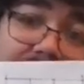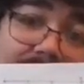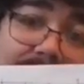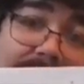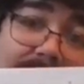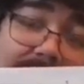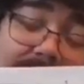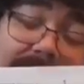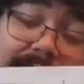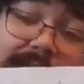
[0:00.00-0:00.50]

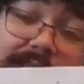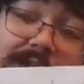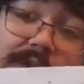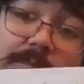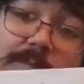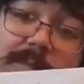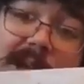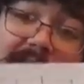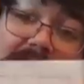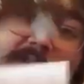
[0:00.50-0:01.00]
is to
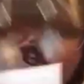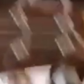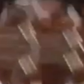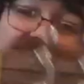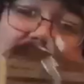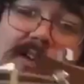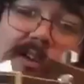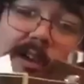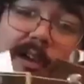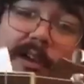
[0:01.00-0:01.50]
mirror
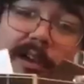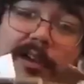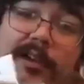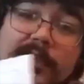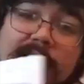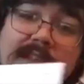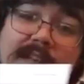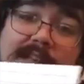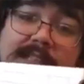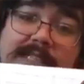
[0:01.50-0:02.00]

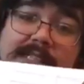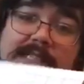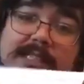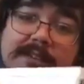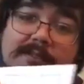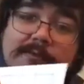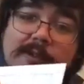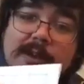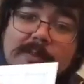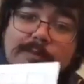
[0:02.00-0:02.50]
this
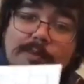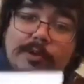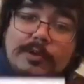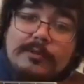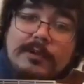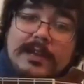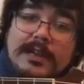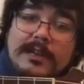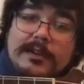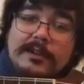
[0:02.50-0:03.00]
fretboard right
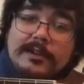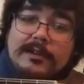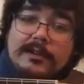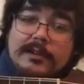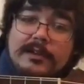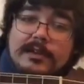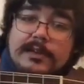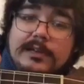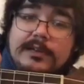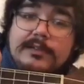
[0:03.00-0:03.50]
here.
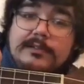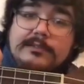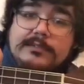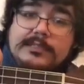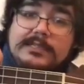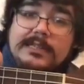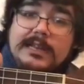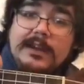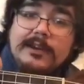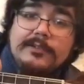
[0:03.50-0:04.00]
See
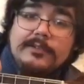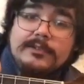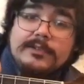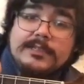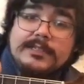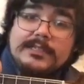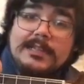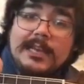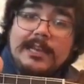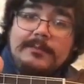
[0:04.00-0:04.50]
how they're the
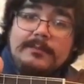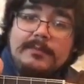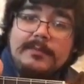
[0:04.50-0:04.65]
same?